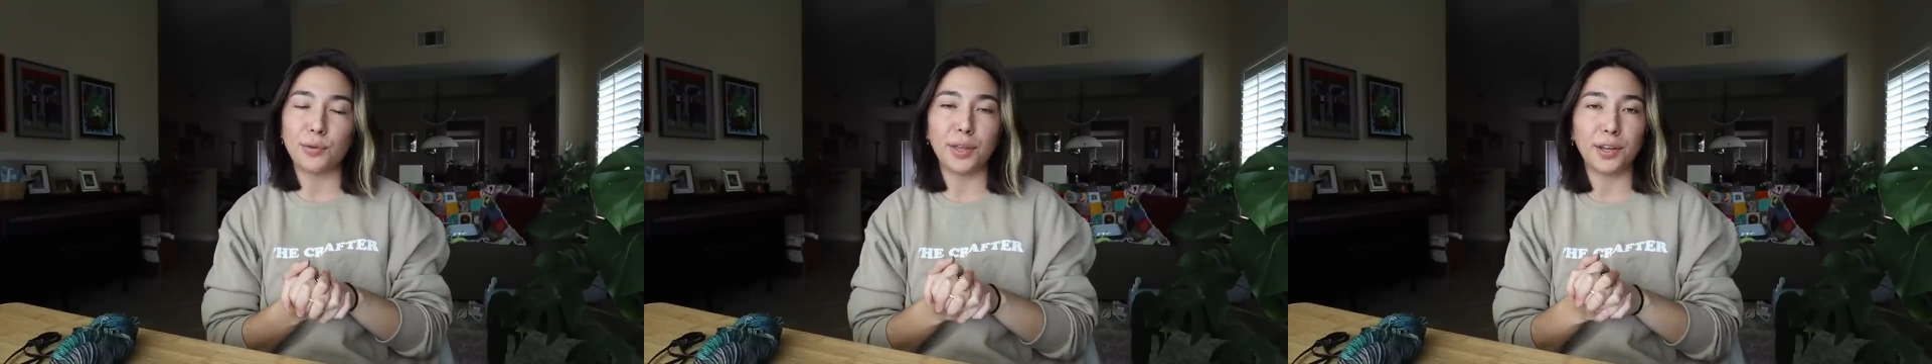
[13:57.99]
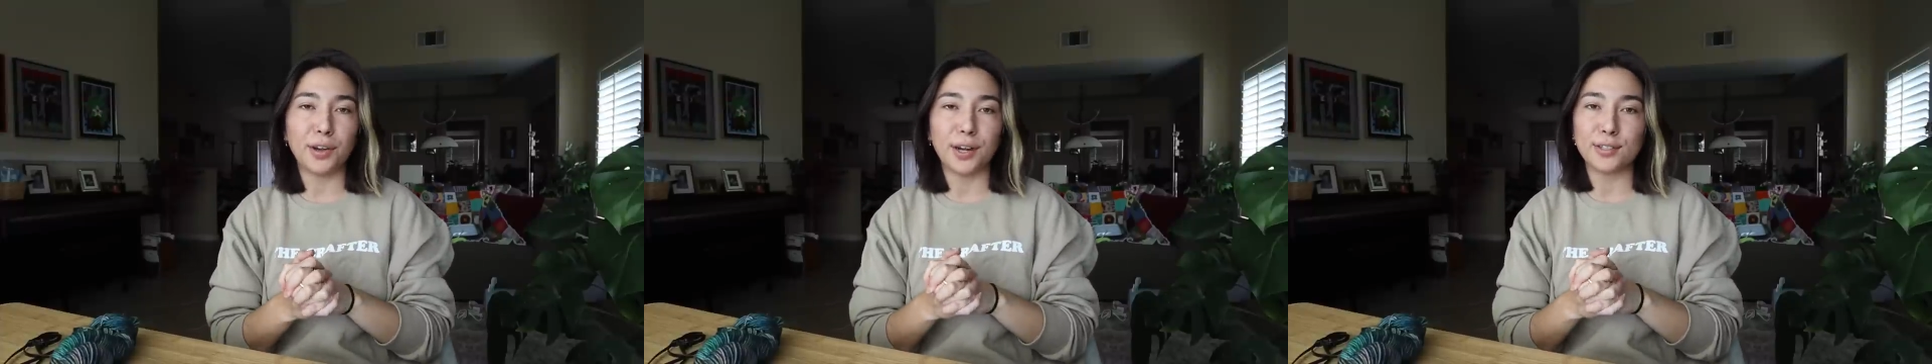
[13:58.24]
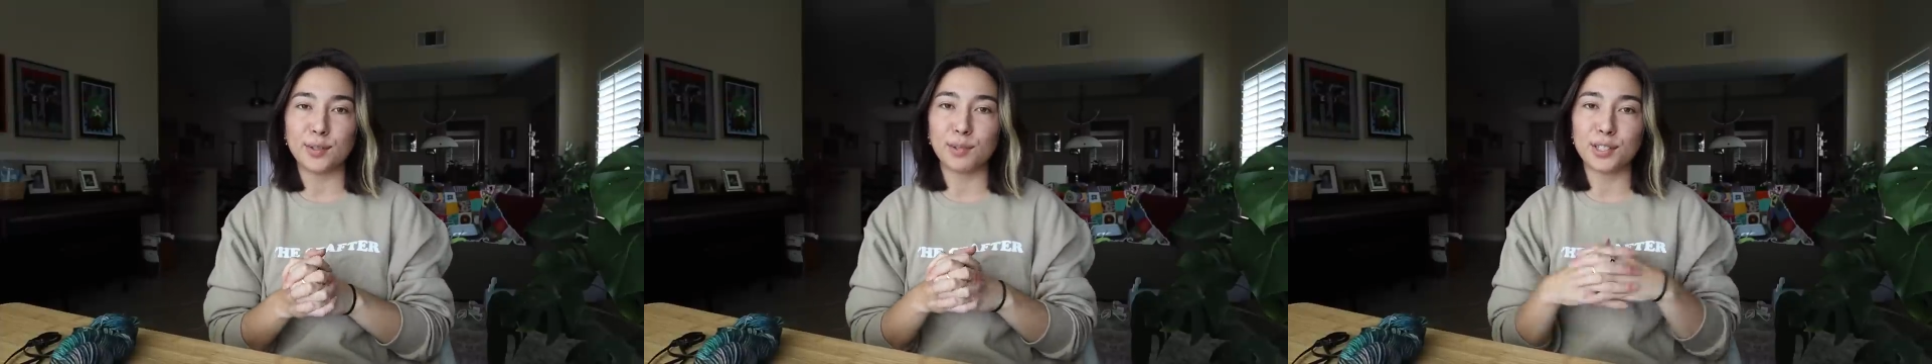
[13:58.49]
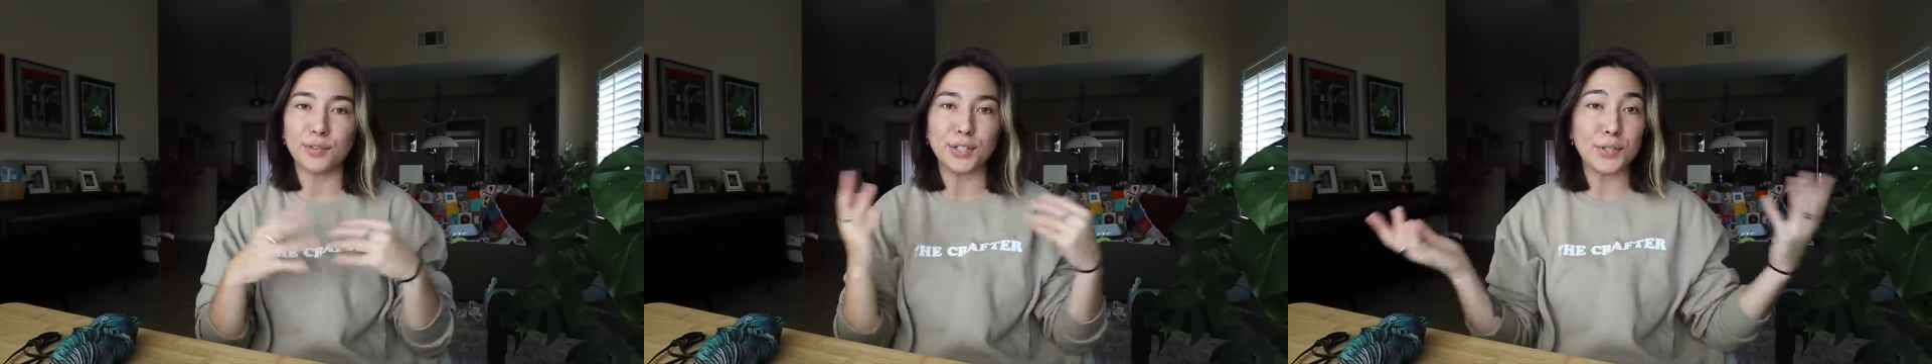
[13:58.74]
Thank you guys so
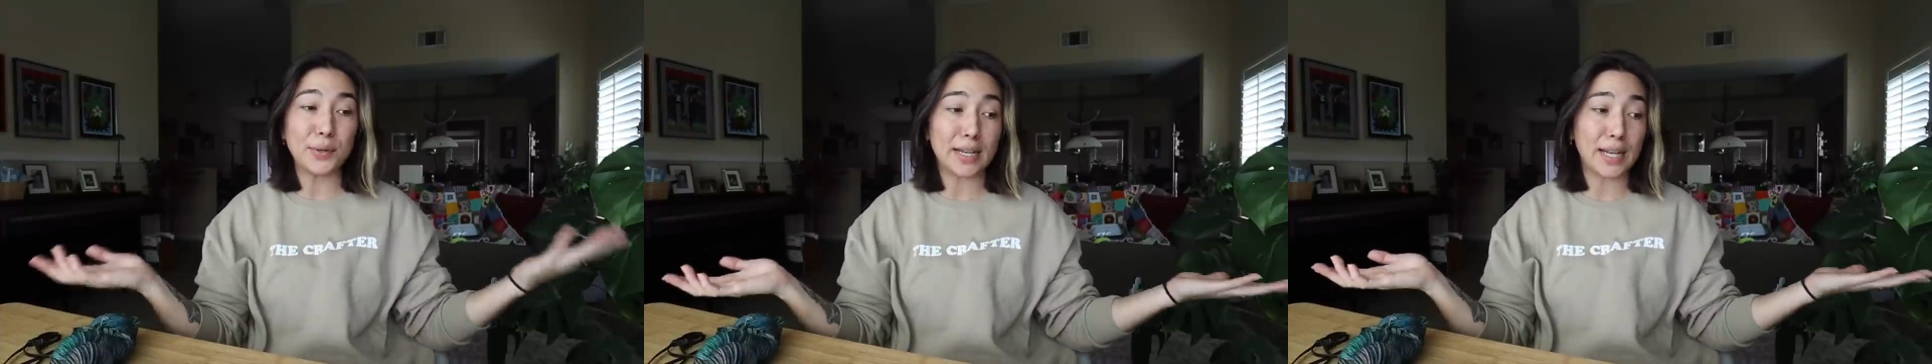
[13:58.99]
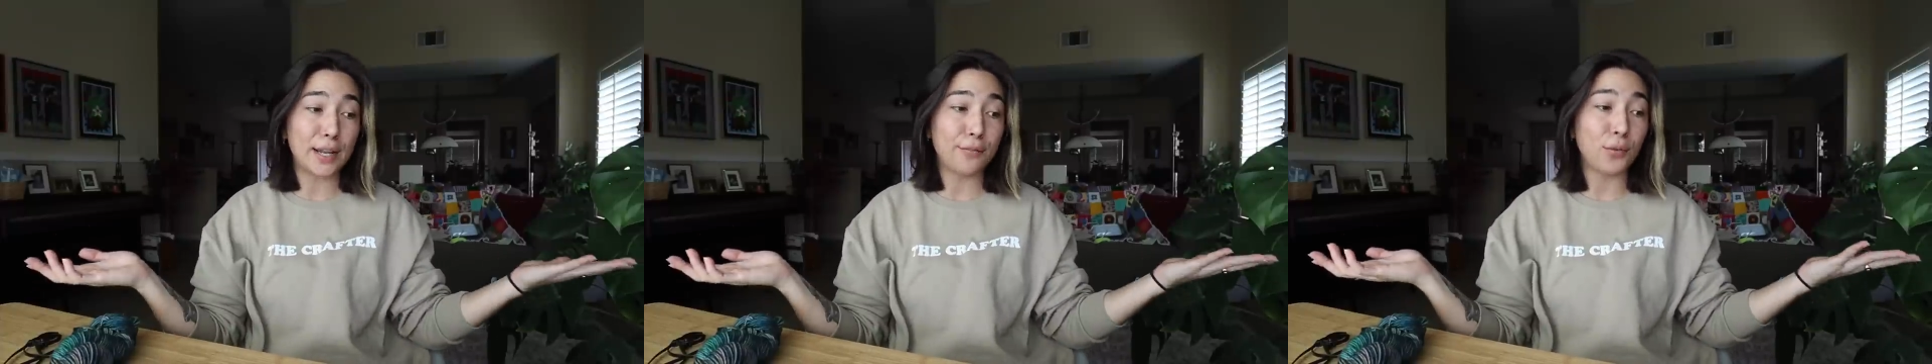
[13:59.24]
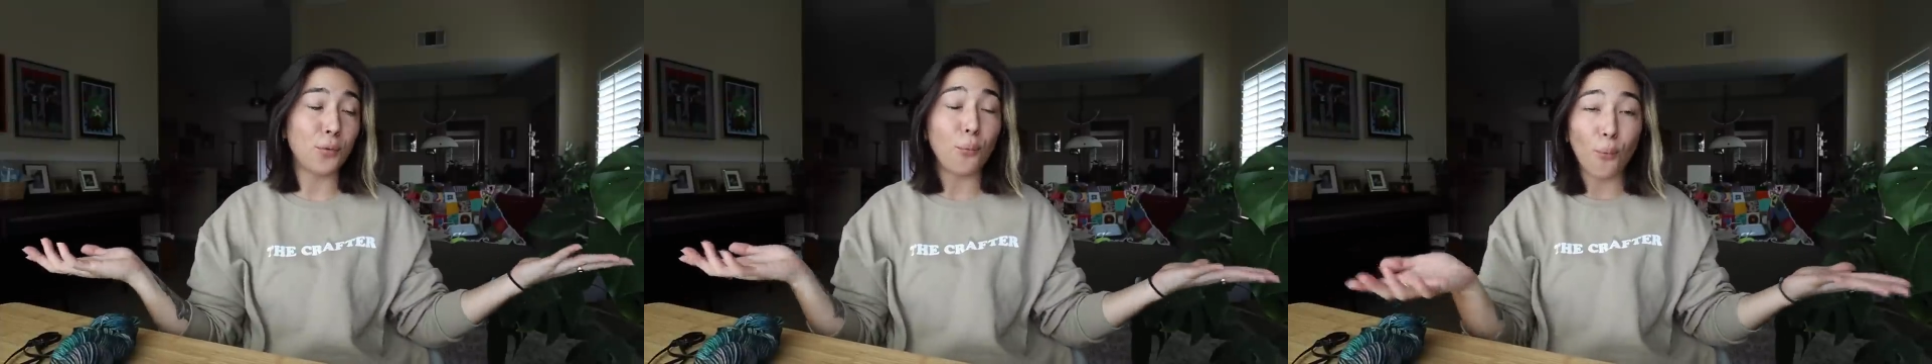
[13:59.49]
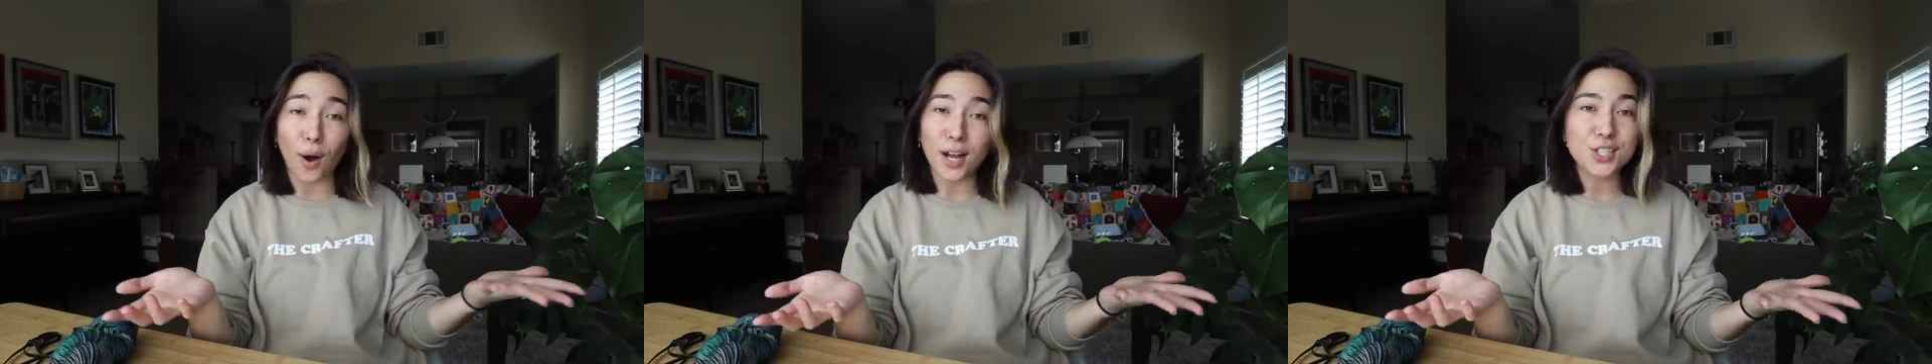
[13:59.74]
much for tuning in, for
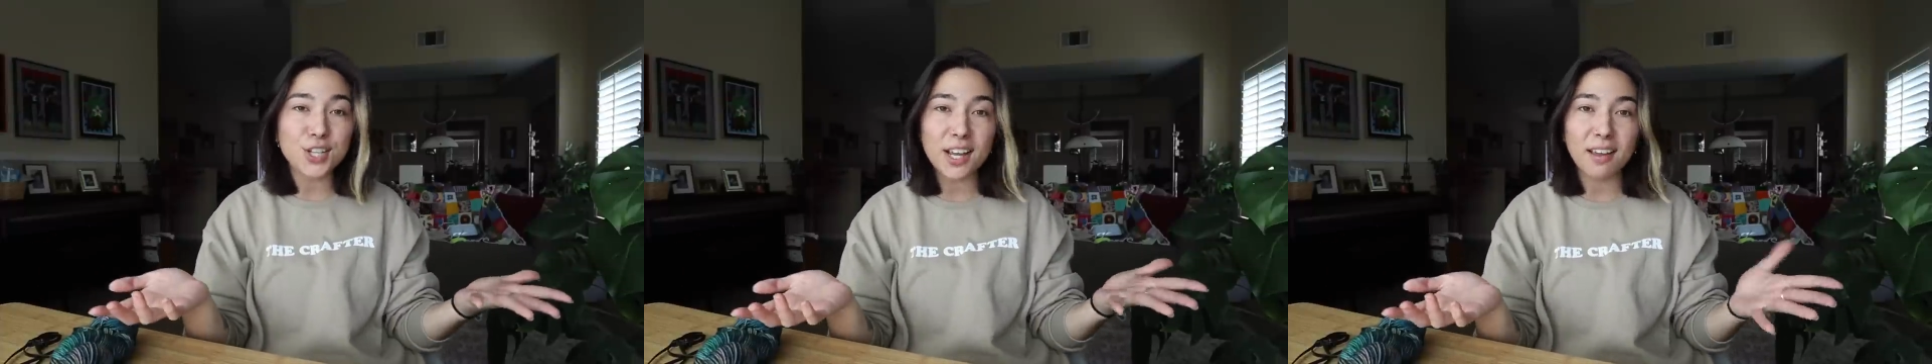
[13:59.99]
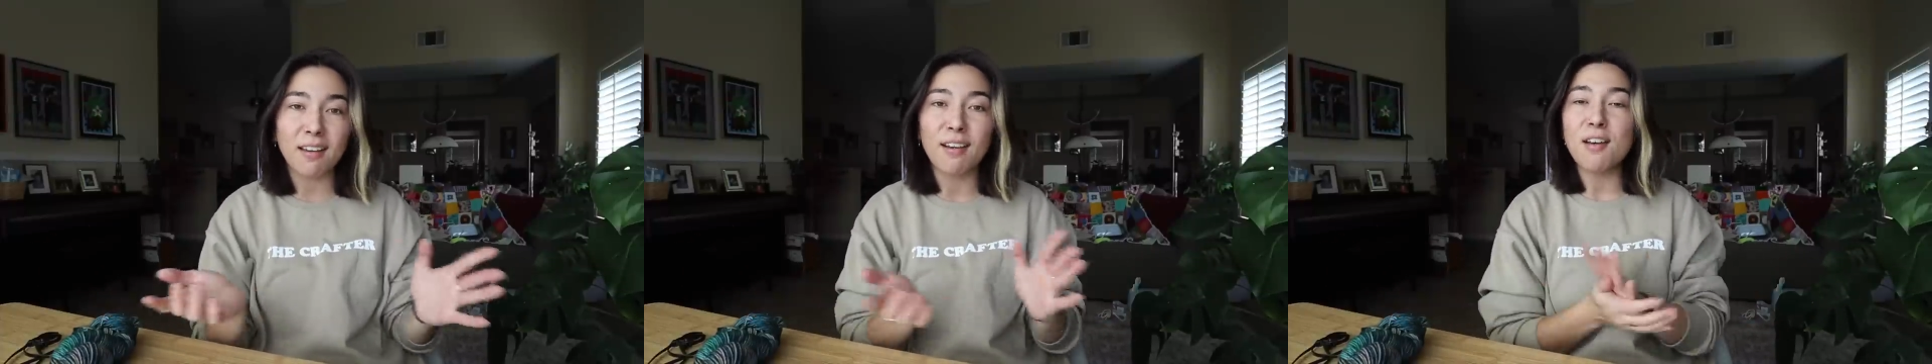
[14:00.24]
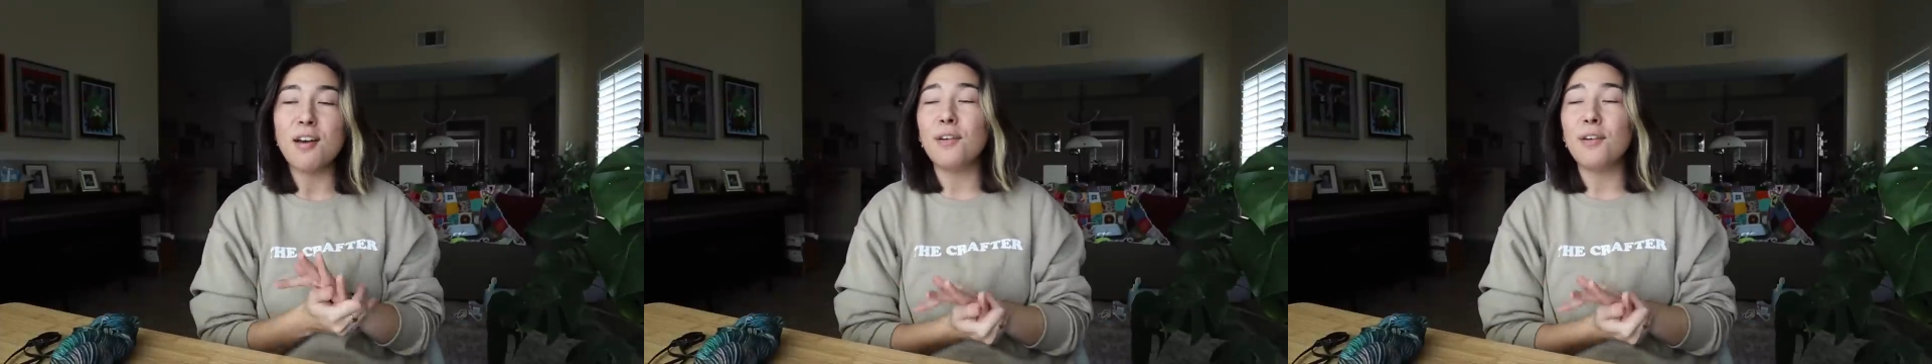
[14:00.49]
watching,